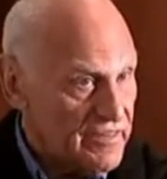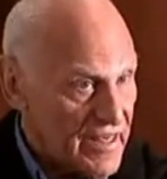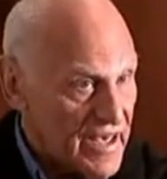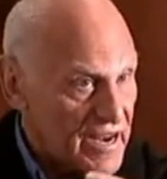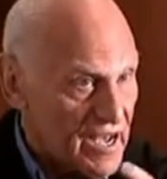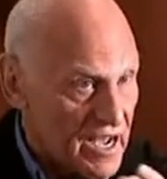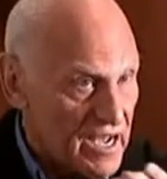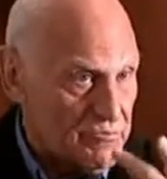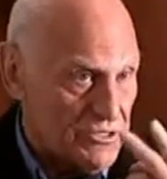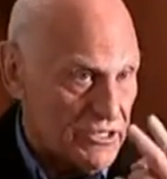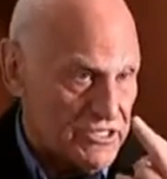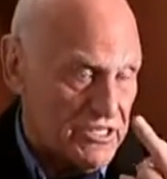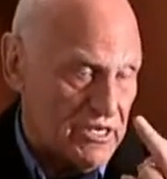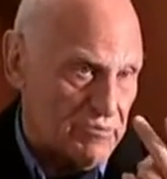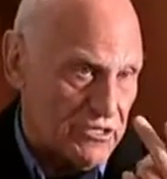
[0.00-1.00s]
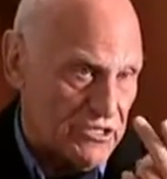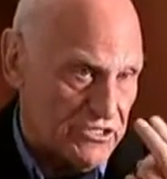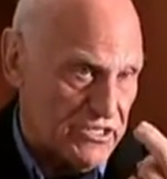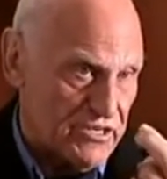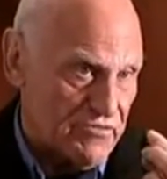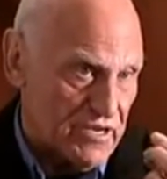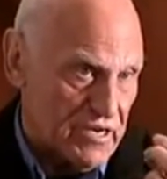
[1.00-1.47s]
that object-subject
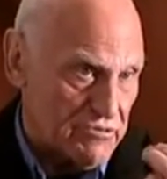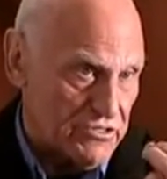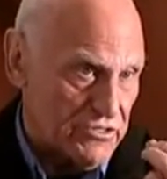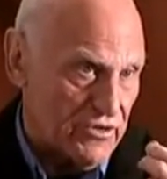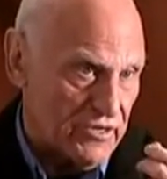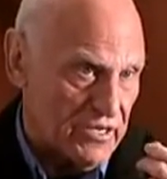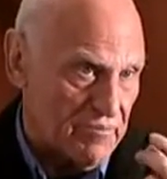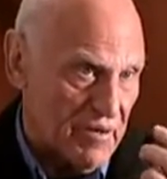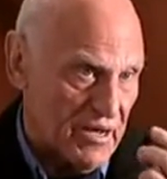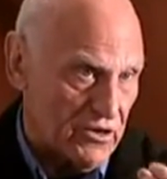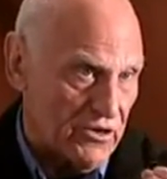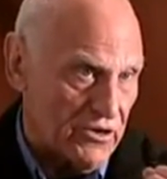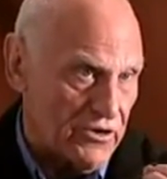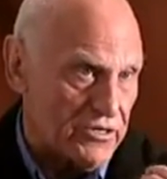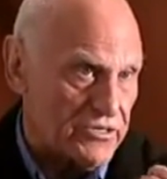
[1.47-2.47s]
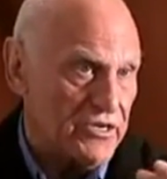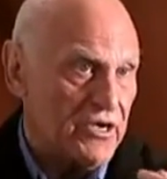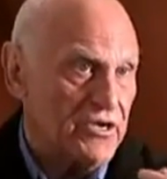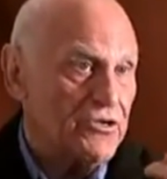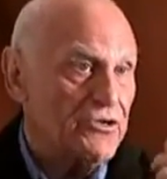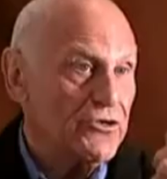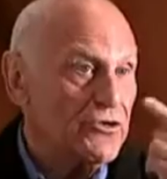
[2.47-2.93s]
shift that I was talking about occurs.
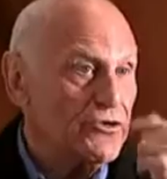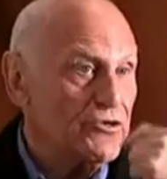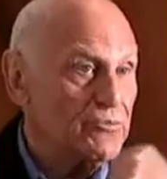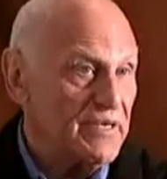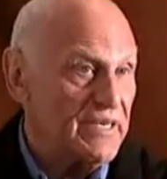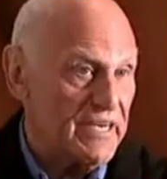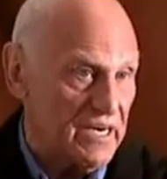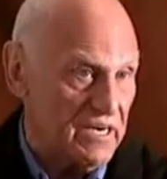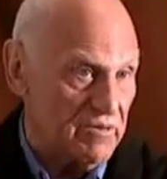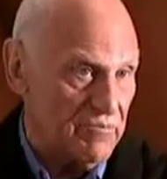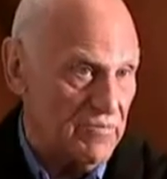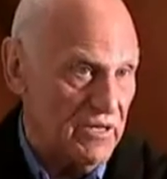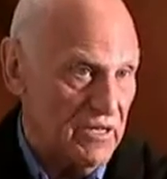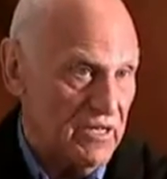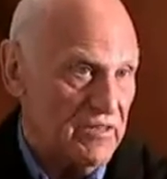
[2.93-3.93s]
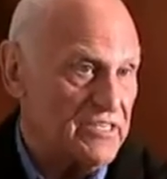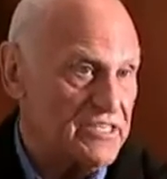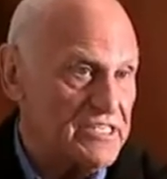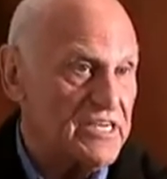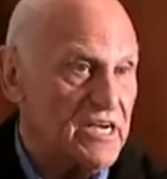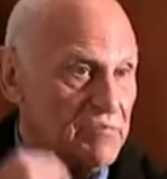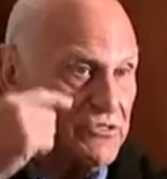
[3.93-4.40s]
You become the
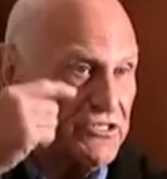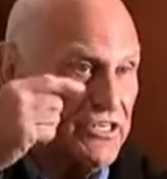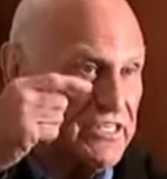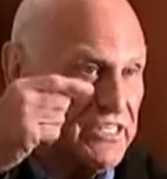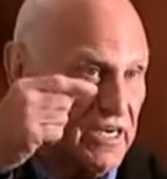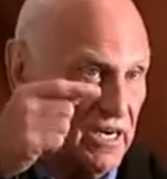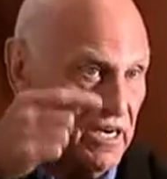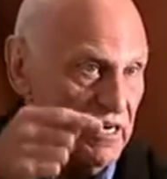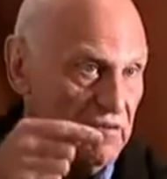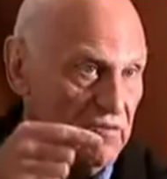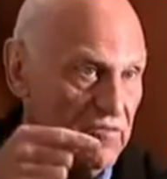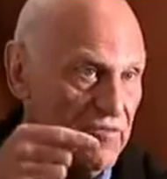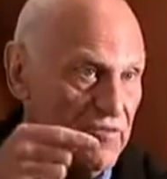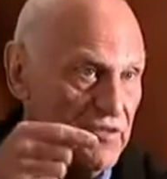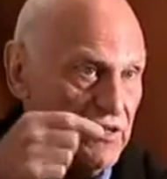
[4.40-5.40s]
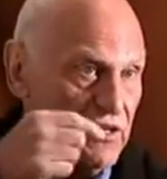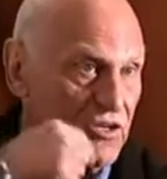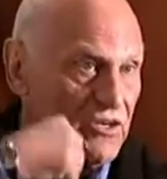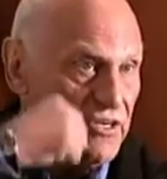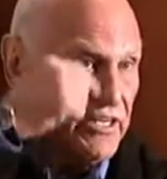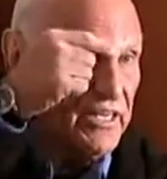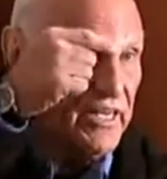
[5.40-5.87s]
subject of
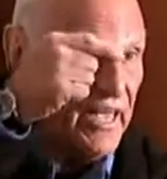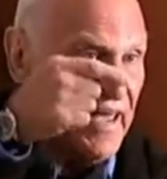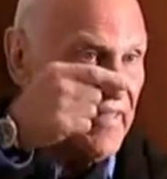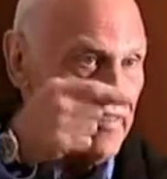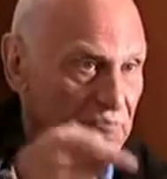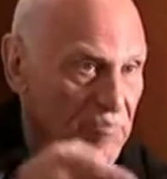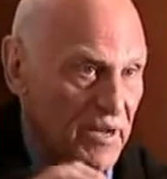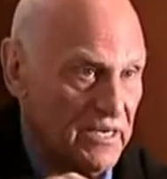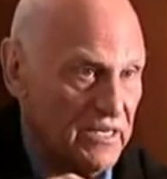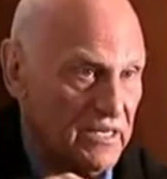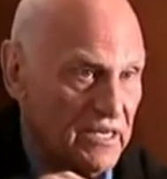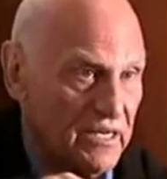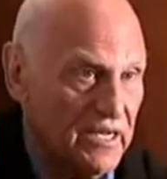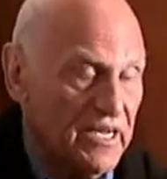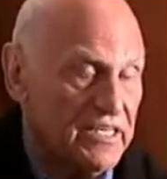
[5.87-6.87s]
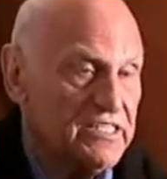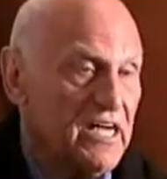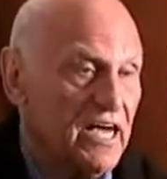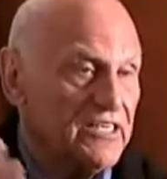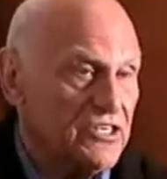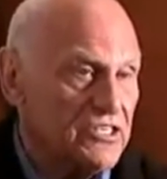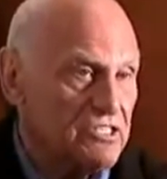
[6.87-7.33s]
looking at the painting. It's
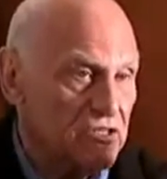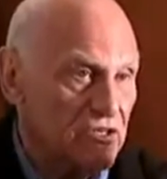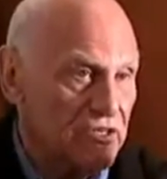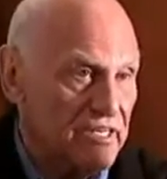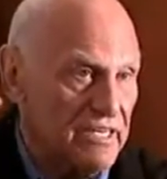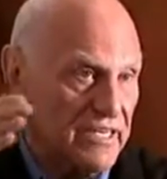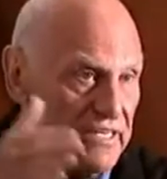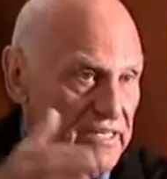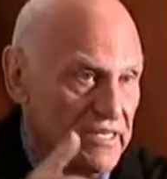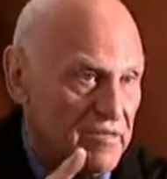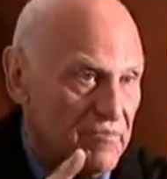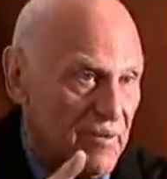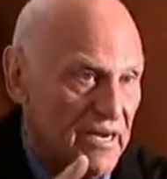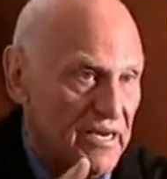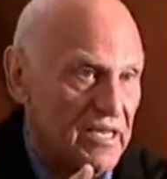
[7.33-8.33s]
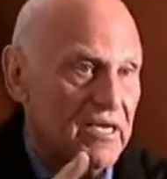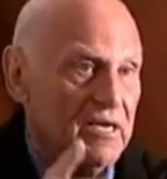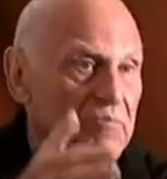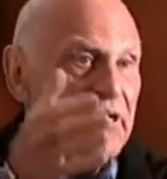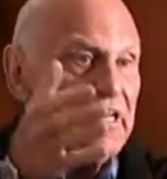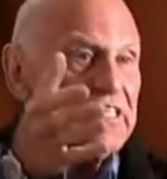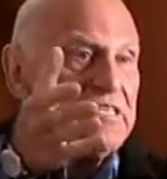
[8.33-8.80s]
not just looking into the painting,
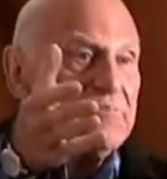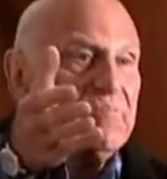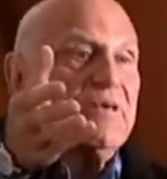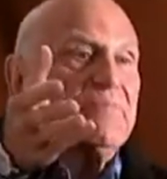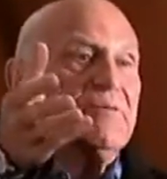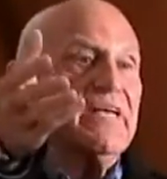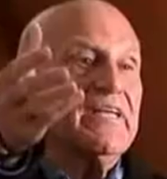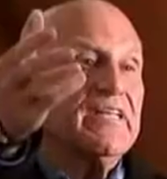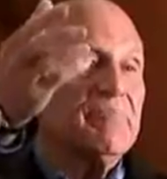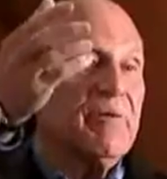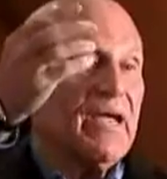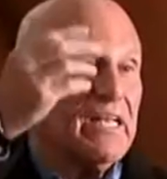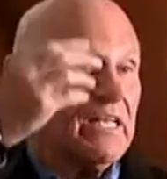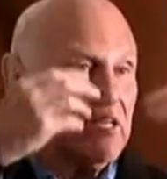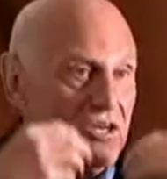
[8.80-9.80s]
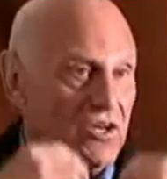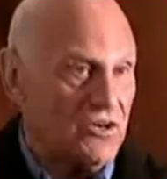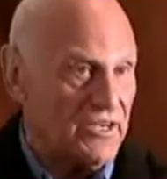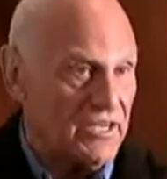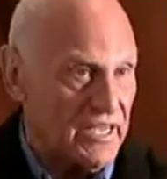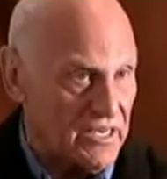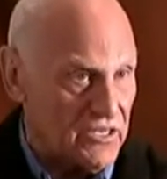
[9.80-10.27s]
but it's the people in the painting
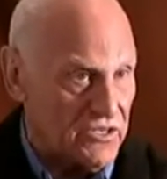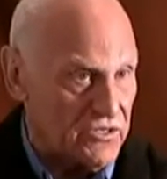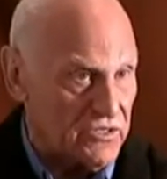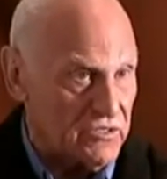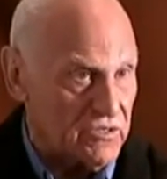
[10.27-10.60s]
looking at you.